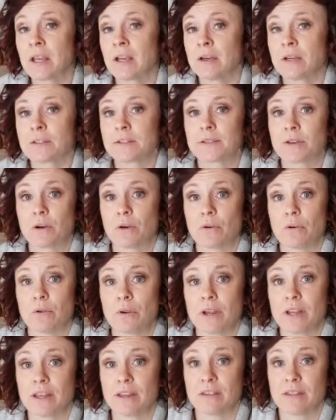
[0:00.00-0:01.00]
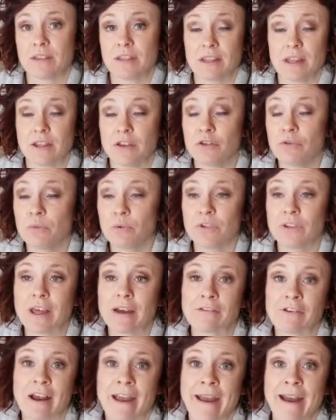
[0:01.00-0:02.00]
So you will
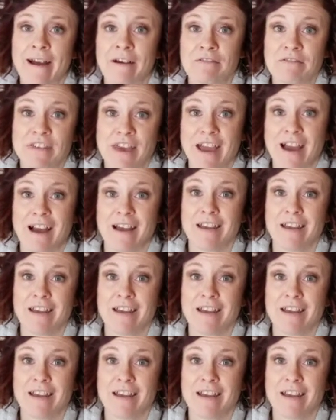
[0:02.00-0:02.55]
never have that